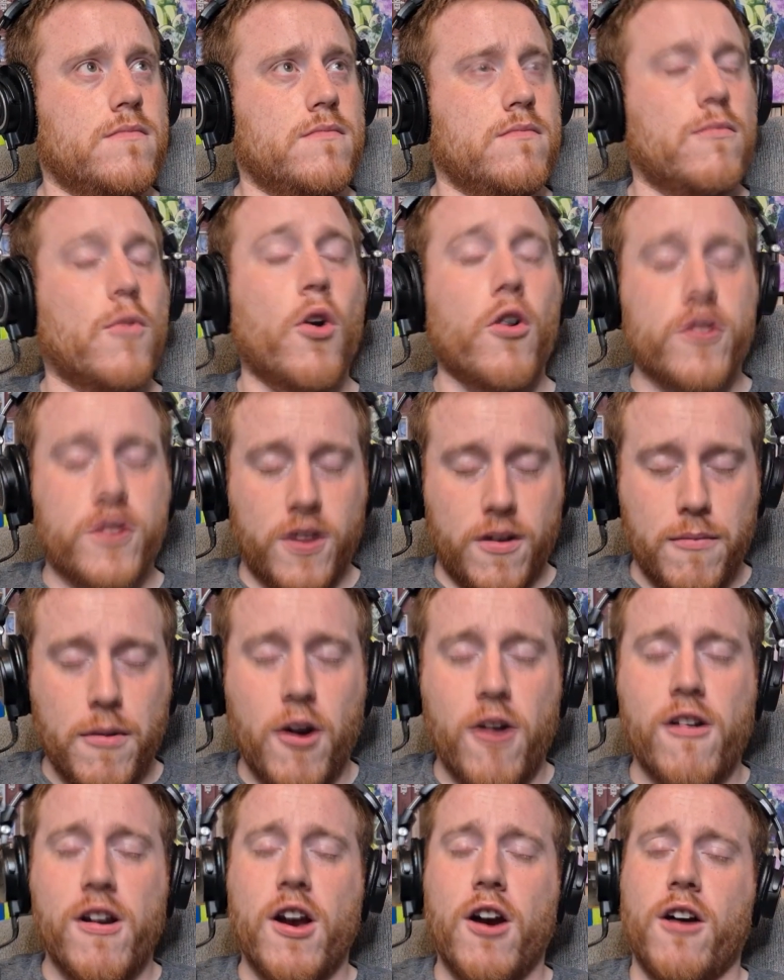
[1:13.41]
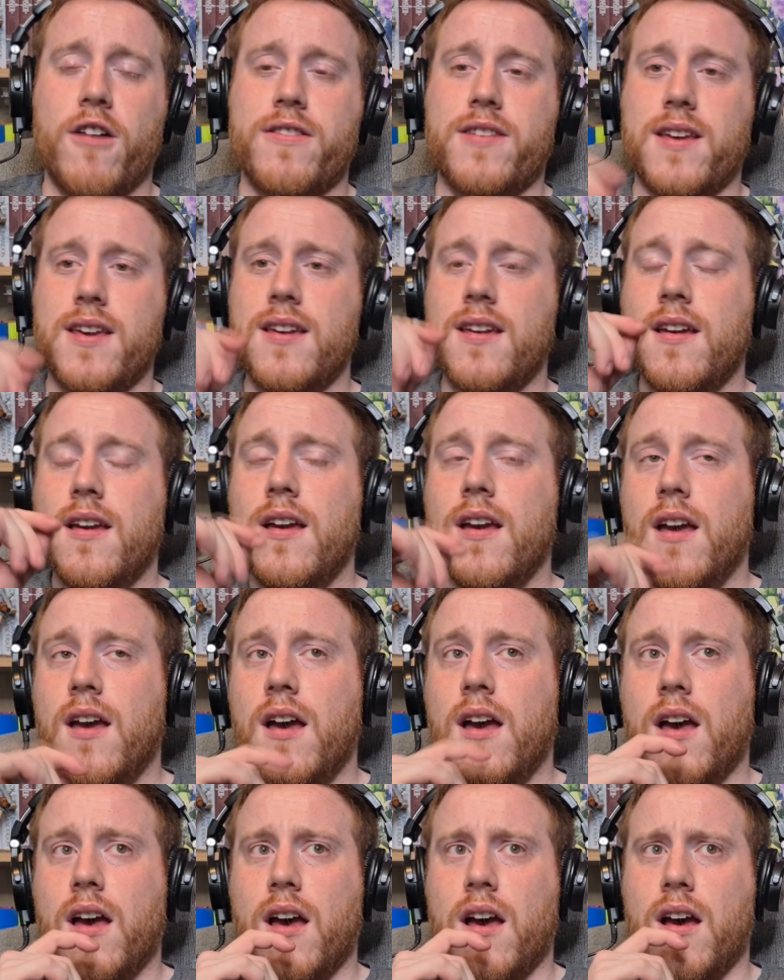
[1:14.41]
Morty at Moriarty.
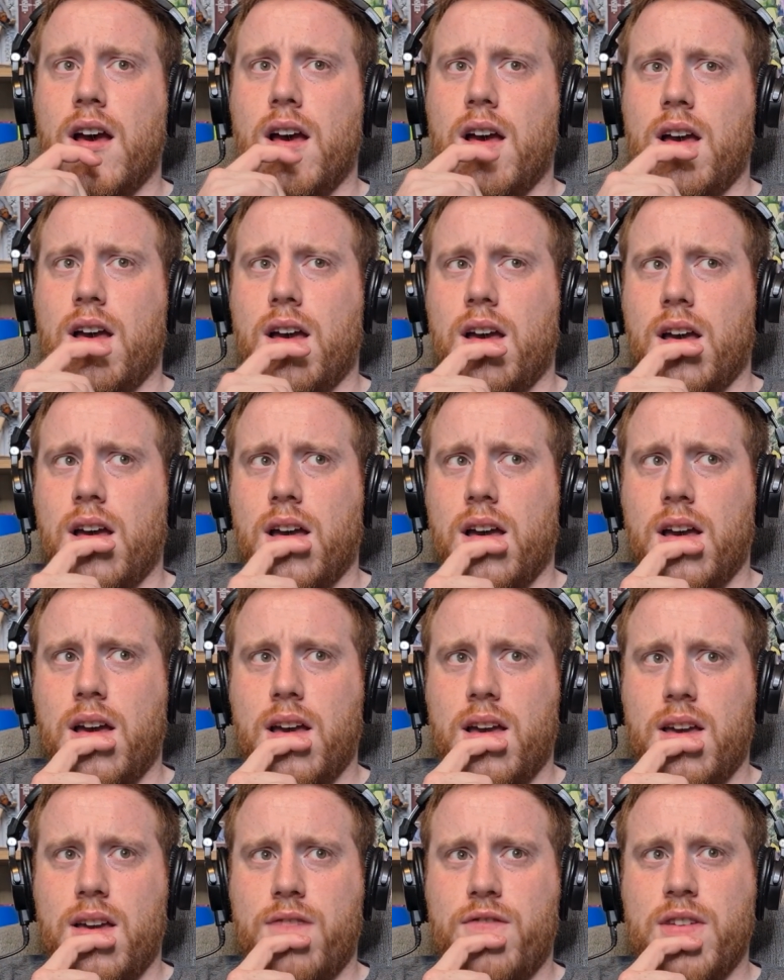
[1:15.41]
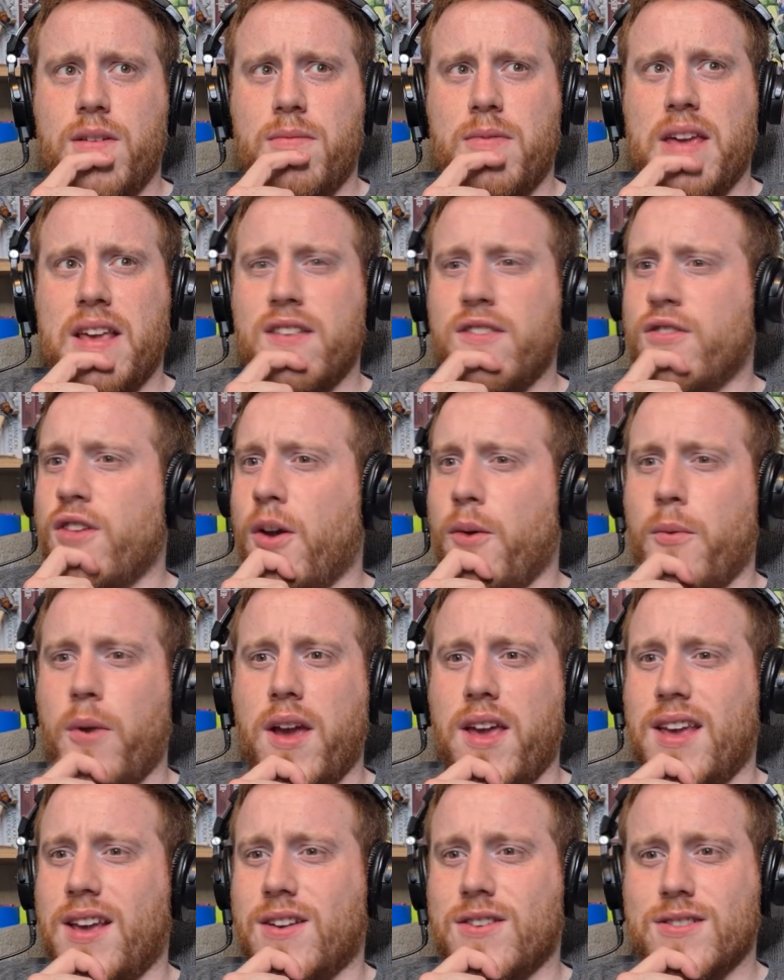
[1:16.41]
There's no way
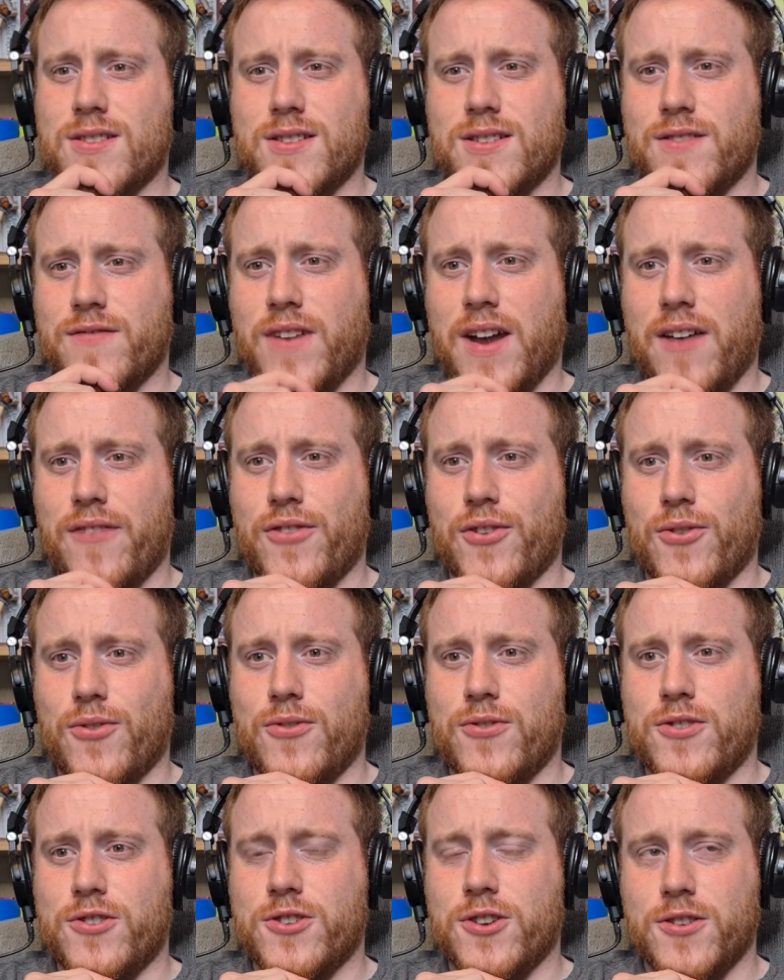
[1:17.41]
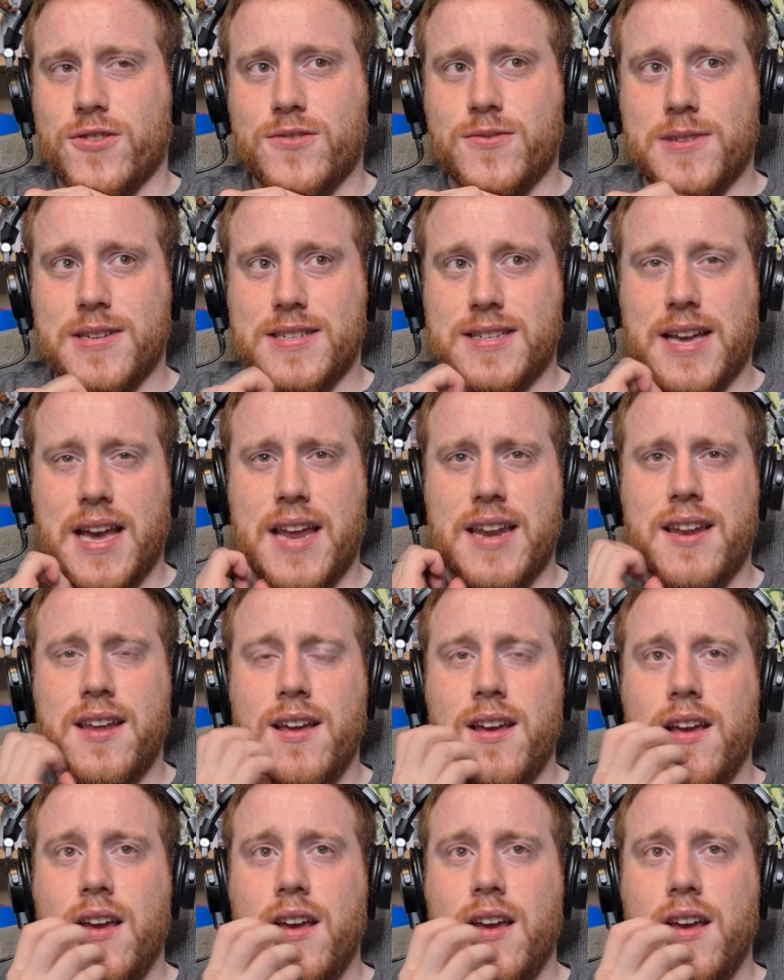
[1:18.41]
he could have survived the gunshot to his head.